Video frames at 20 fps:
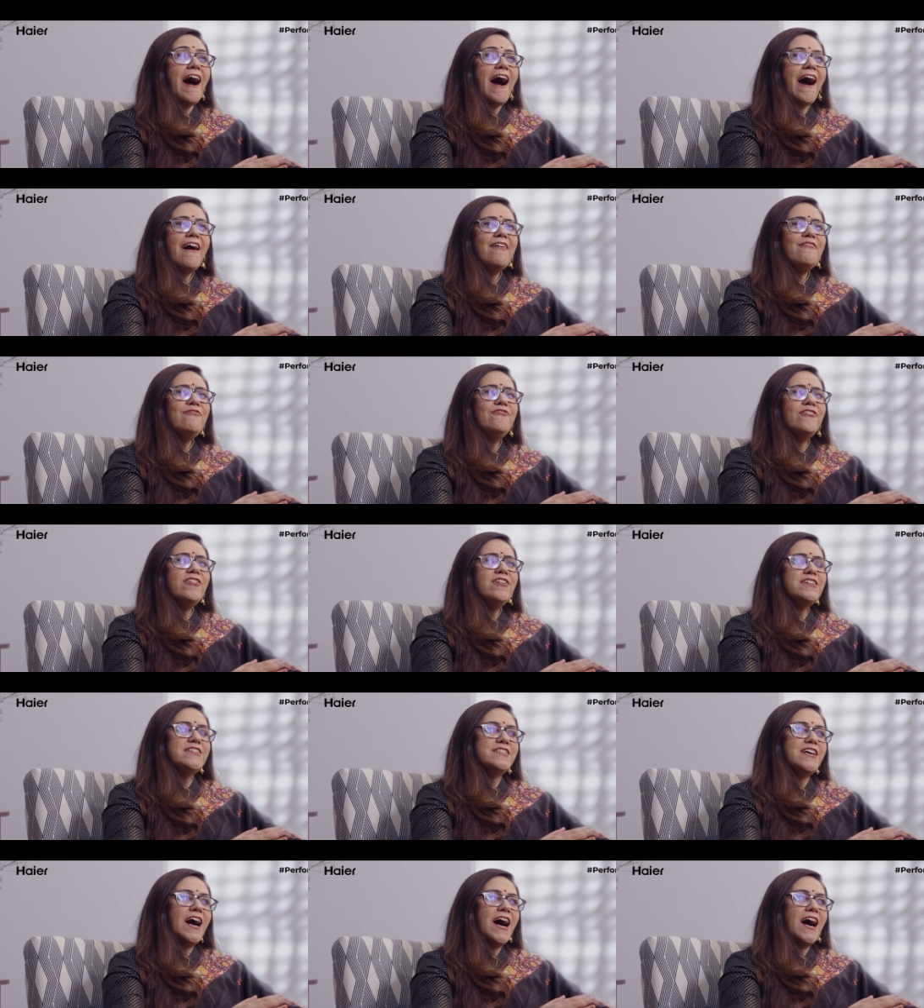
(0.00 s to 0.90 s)
I've
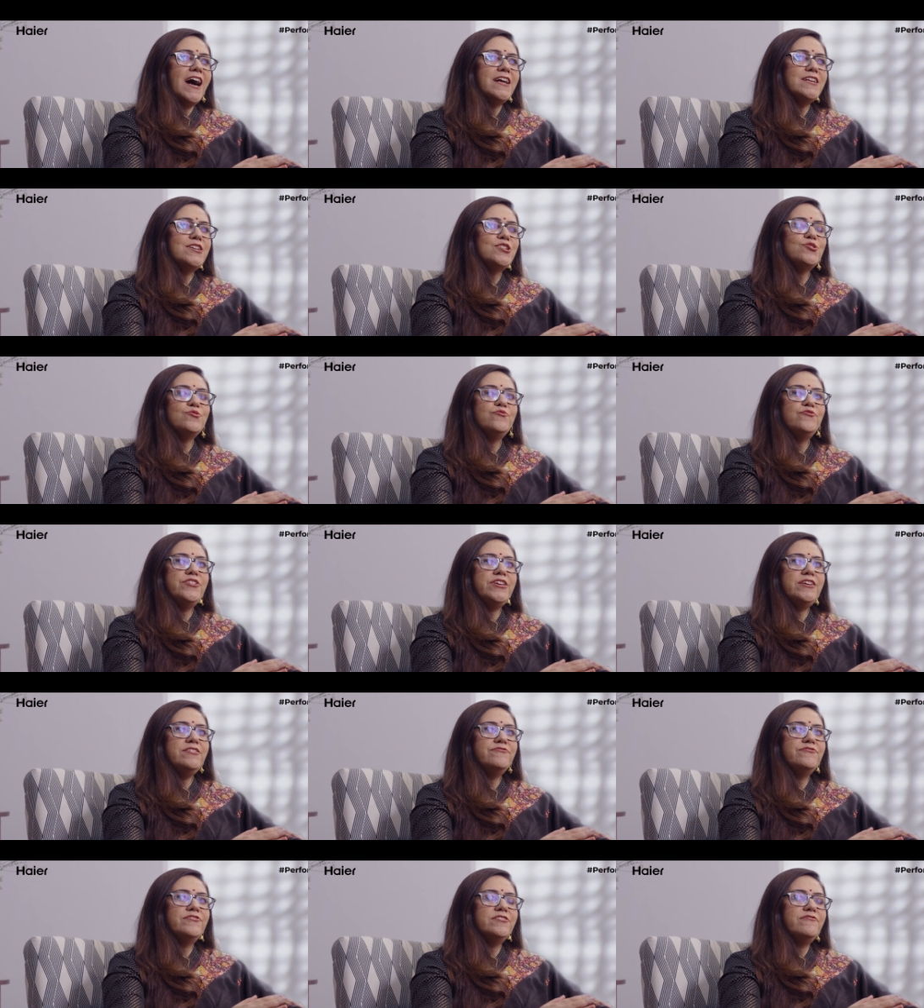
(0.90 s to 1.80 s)
worked hard to
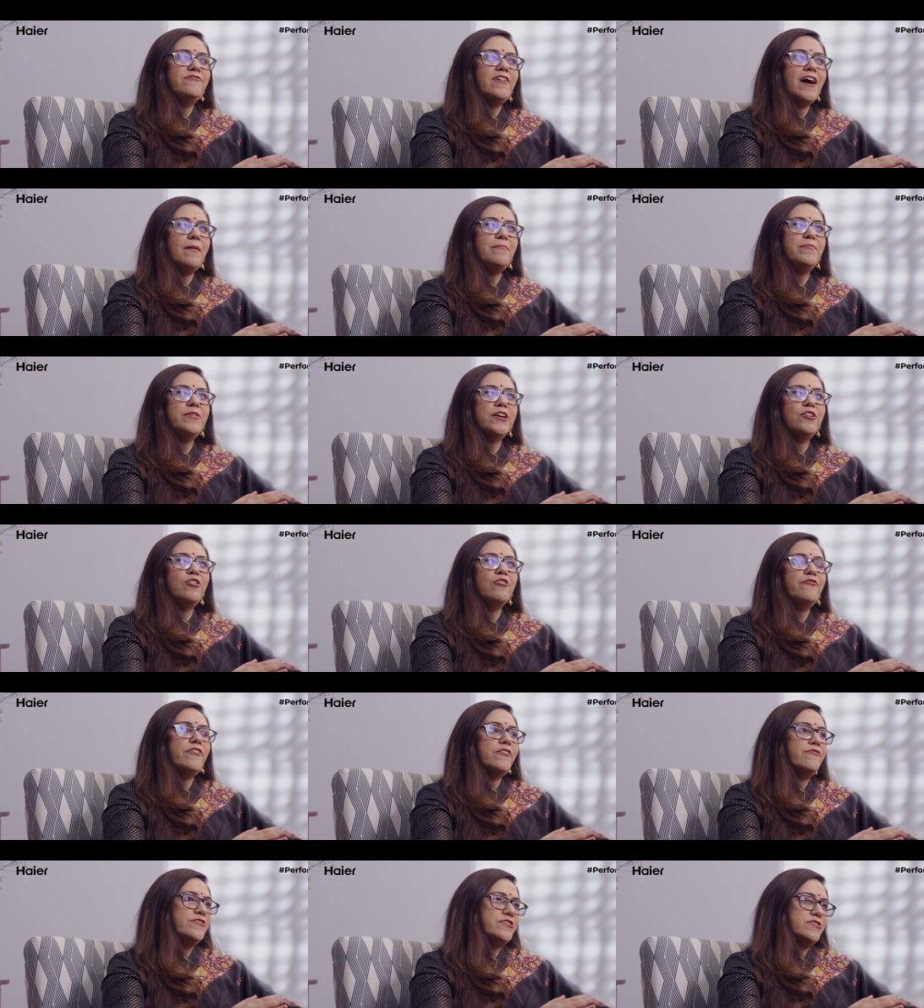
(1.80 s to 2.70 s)
weave the fabric
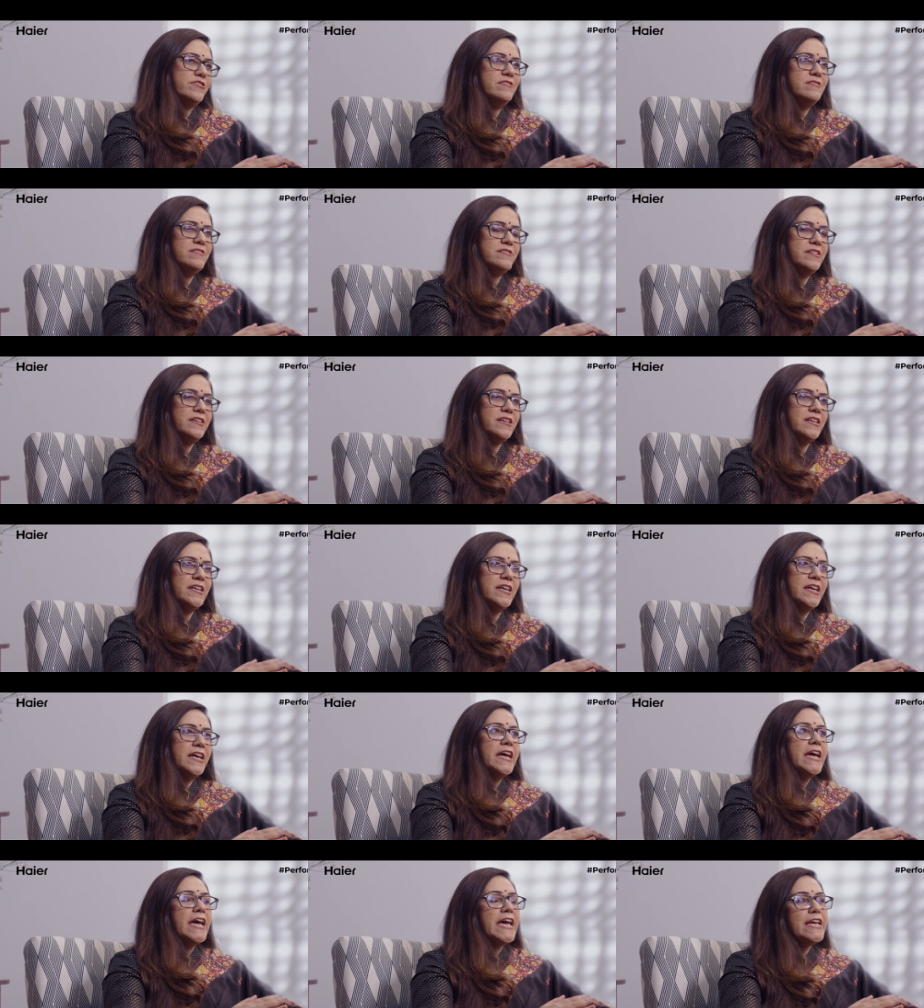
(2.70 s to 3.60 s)
of efficiency
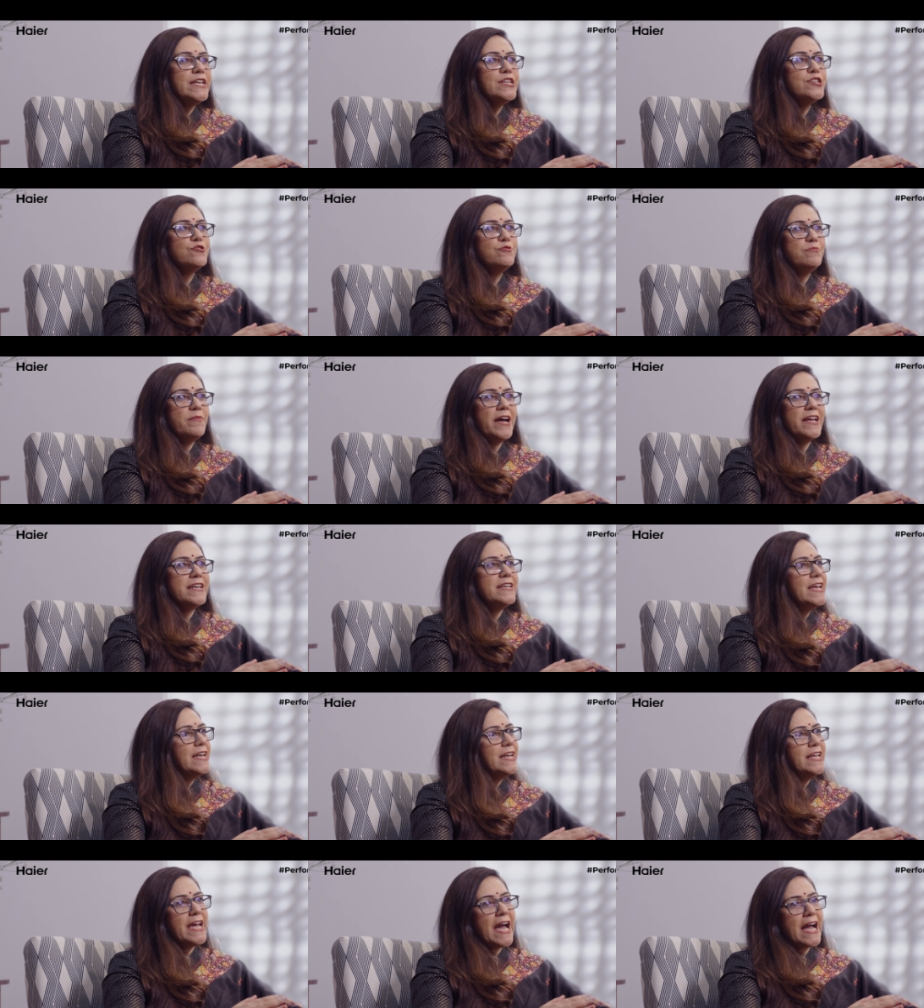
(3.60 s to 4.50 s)
into my
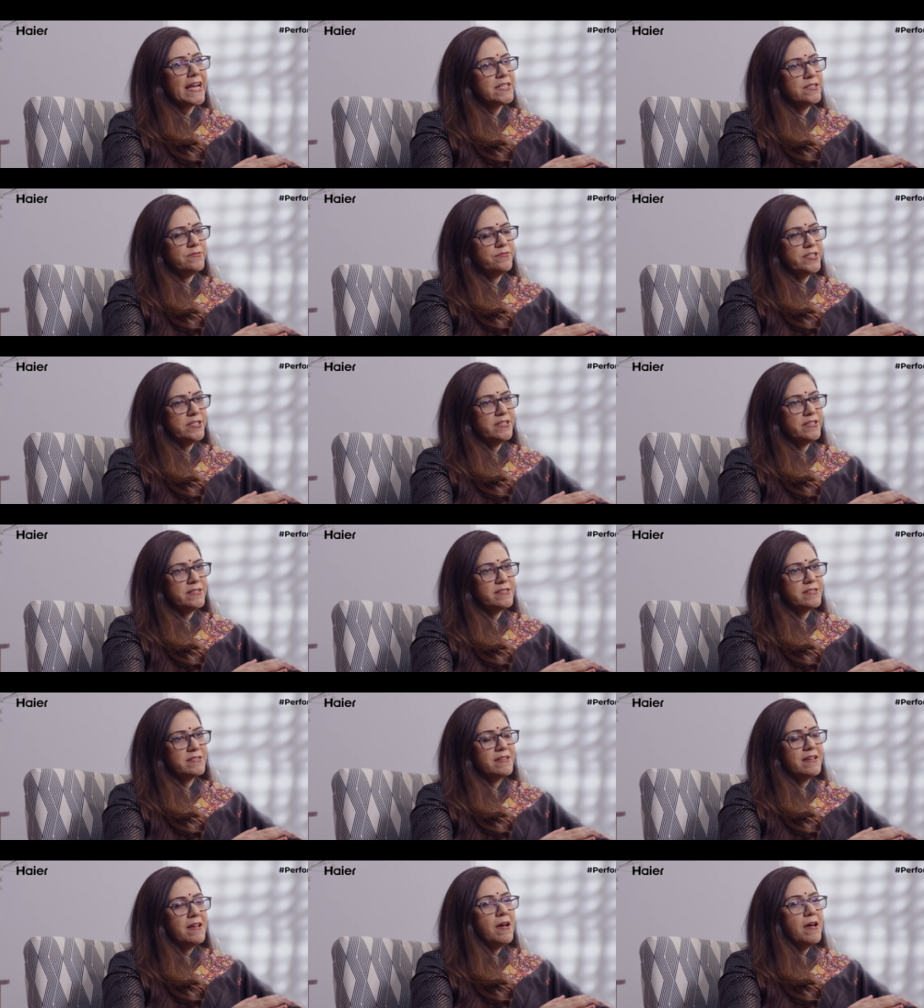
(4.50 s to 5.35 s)
daily activities